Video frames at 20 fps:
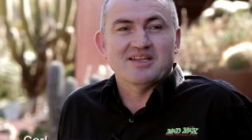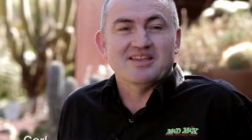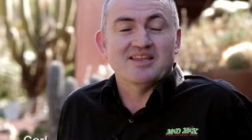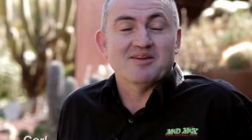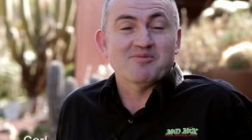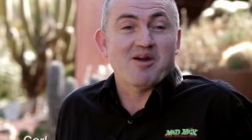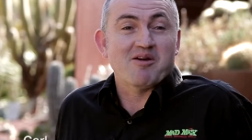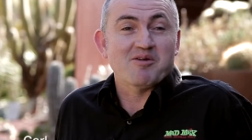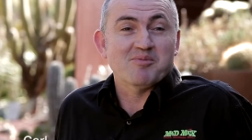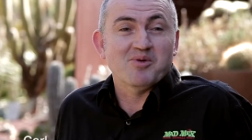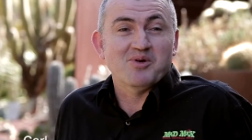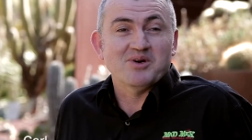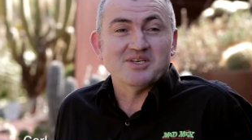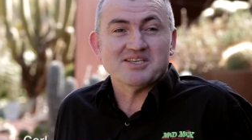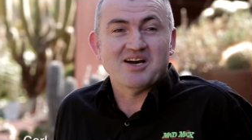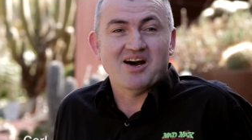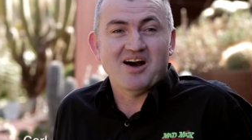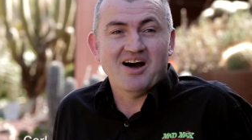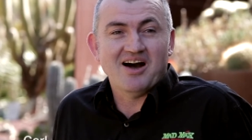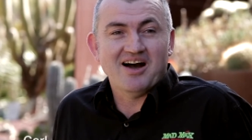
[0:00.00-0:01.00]
and then Rainbow Boys
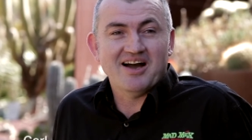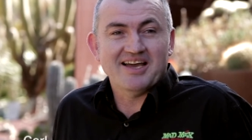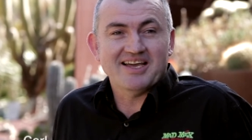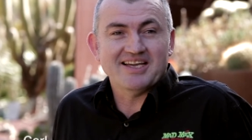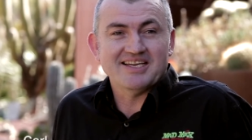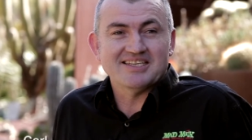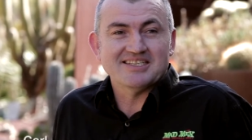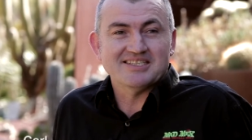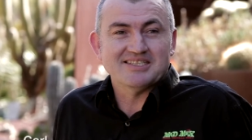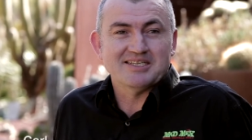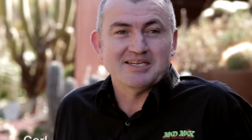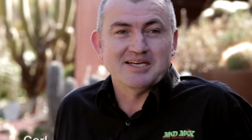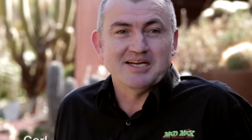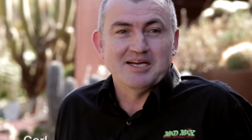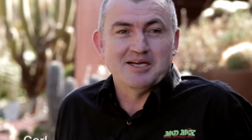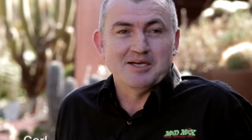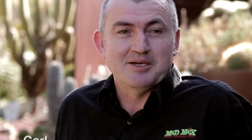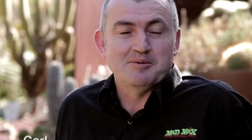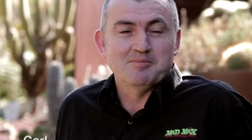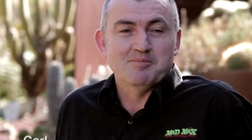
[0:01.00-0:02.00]
High.
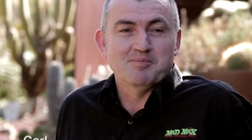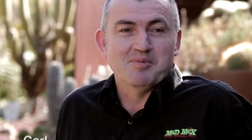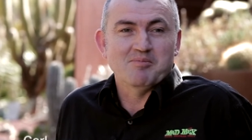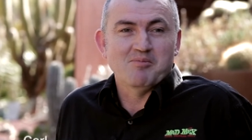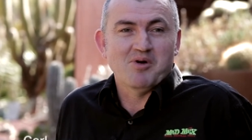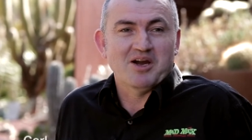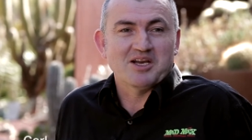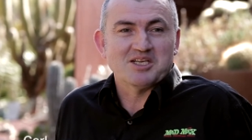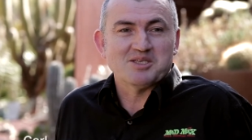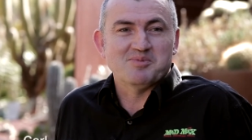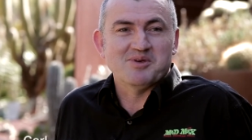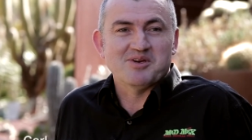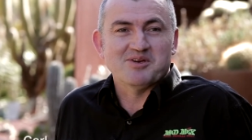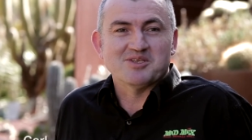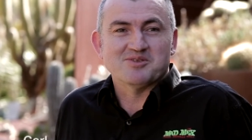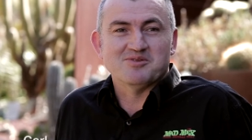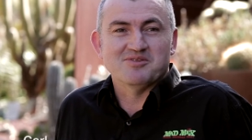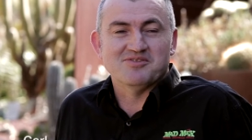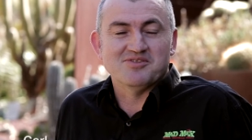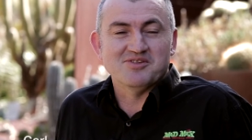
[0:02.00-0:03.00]
Um, my
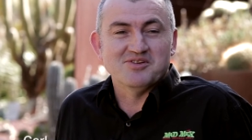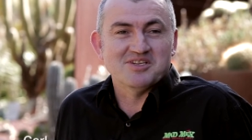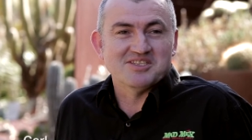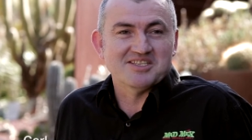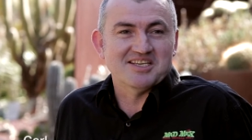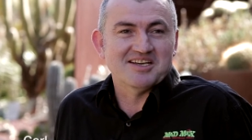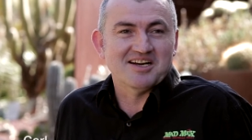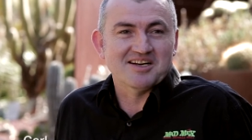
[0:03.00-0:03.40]
experience with food as a